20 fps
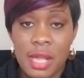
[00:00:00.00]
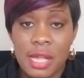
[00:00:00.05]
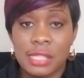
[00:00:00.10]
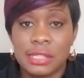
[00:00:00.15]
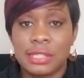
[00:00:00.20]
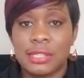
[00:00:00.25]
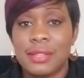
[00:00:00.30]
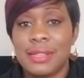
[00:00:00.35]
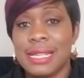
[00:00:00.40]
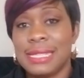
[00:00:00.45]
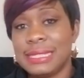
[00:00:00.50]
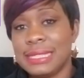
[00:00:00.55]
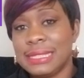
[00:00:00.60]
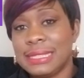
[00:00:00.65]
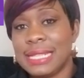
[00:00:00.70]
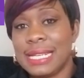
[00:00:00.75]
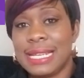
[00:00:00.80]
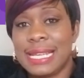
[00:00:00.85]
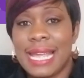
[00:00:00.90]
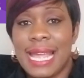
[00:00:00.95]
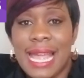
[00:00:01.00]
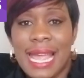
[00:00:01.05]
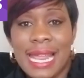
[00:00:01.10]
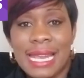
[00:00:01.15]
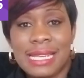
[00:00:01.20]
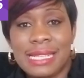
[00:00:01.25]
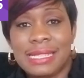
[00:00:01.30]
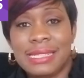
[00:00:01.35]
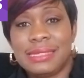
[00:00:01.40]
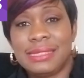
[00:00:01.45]
So this is
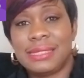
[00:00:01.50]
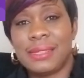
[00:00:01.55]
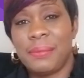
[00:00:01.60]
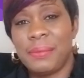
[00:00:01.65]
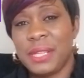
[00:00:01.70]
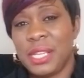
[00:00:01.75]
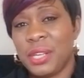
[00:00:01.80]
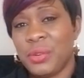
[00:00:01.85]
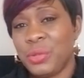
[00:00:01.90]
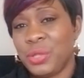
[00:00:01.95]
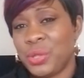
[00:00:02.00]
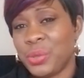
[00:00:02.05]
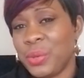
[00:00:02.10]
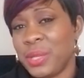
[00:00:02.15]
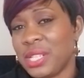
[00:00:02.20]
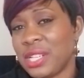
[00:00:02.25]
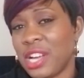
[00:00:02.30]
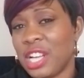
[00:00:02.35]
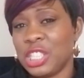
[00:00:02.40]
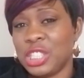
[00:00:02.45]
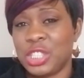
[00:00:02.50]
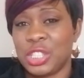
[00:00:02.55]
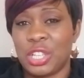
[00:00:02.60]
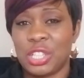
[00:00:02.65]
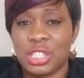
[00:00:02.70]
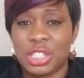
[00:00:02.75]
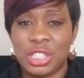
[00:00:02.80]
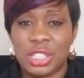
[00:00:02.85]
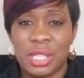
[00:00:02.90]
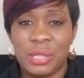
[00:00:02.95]
again something you would do in
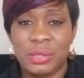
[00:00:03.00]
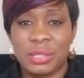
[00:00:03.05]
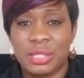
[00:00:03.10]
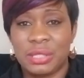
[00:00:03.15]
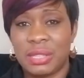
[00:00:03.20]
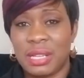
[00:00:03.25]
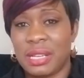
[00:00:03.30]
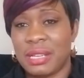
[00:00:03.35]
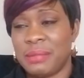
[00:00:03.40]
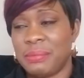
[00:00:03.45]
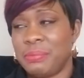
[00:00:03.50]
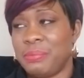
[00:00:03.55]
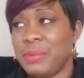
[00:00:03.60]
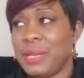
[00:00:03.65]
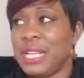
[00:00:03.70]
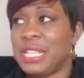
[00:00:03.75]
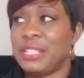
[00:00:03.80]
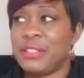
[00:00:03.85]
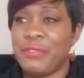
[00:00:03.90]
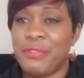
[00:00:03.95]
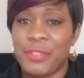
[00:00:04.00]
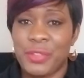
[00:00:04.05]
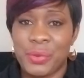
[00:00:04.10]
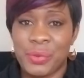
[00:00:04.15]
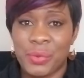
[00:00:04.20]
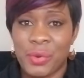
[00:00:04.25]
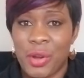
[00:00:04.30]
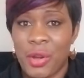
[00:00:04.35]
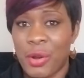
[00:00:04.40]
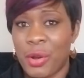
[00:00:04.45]
conjunction to an
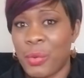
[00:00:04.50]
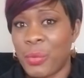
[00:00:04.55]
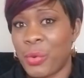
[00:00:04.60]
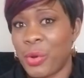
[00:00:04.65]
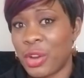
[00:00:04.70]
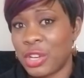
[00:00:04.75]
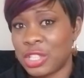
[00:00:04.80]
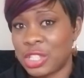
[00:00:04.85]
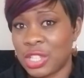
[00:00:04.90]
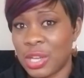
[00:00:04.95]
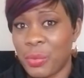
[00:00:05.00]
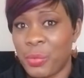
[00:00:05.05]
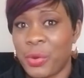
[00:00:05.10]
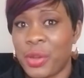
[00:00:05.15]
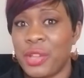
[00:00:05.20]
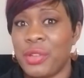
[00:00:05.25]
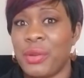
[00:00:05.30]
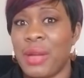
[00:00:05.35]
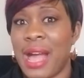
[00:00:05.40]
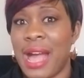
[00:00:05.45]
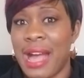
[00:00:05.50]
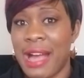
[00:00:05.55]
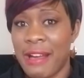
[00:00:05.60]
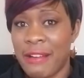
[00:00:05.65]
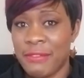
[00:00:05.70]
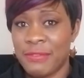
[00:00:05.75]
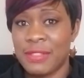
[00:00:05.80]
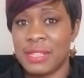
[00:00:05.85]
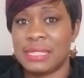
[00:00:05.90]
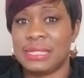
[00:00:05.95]
interview or a workshop where you
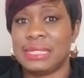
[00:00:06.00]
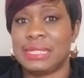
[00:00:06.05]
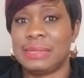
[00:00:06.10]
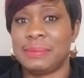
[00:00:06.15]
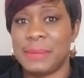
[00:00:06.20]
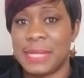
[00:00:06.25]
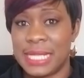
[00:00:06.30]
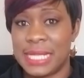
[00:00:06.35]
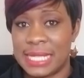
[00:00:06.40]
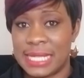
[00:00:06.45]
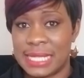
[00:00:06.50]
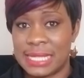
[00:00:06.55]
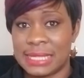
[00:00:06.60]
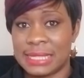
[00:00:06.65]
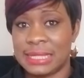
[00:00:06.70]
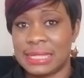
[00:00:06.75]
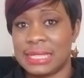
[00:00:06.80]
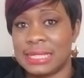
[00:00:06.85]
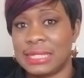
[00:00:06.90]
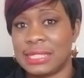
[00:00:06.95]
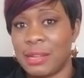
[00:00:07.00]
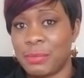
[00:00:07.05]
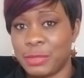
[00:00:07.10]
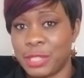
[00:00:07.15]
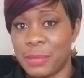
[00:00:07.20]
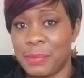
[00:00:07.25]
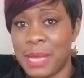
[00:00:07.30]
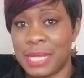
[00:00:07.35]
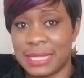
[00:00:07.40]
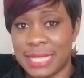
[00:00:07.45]
have the SMEs, the
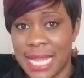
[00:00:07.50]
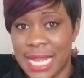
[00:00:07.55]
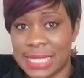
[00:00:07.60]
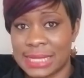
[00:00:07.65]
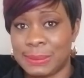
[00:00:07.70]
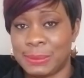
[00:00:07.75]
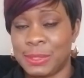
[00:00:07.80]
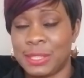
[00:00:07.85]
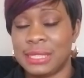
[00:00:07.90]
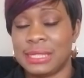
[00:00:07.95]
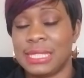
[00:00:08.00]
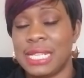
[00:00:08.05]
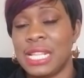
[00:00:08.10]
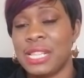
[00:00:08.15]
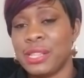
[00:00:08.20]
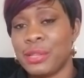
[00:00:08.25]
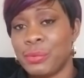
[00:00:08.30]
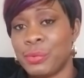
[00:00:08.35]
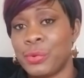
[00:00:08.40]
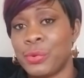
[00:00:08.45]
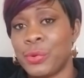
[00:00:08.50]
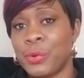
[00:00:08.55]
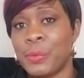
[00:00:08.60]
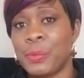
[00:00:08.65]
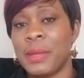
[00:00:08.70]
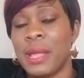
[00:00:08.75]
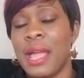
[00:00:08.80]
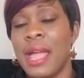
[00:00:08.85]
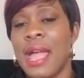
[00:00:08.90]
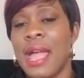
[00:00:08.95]
subject matter experts in the room,